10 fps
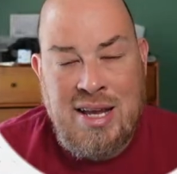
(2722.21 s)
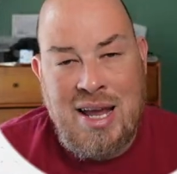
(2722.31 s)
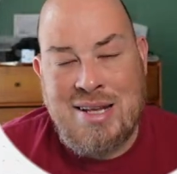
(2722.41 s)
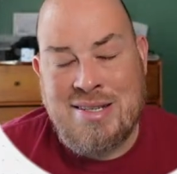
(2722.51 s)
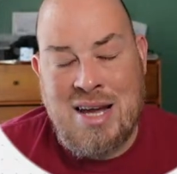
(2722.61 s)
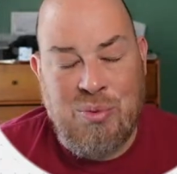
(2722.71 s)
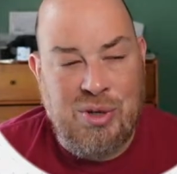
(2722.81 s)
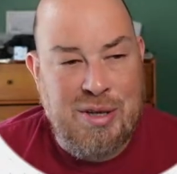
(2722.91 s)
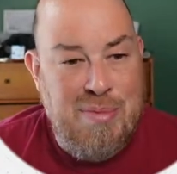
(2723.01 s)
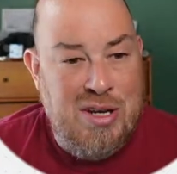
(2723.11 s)
it's not
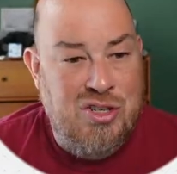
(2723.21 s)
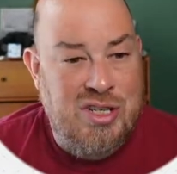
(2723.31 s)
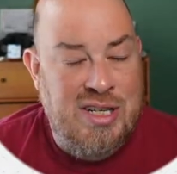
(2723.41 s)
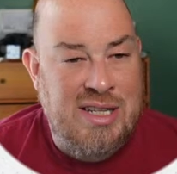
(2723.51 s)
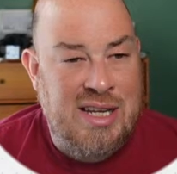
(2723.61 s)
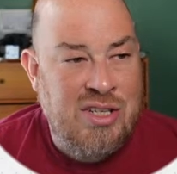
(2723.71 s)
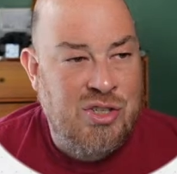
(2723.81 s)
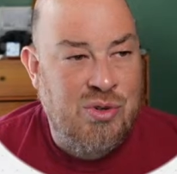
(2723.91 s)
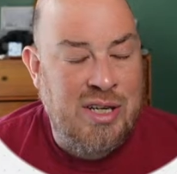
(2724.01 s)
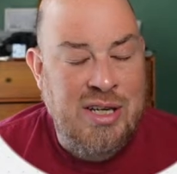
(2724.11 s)
really mentioned in the
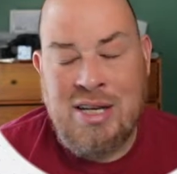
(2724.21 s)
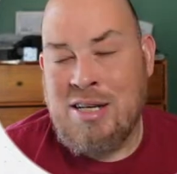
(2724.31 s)
history,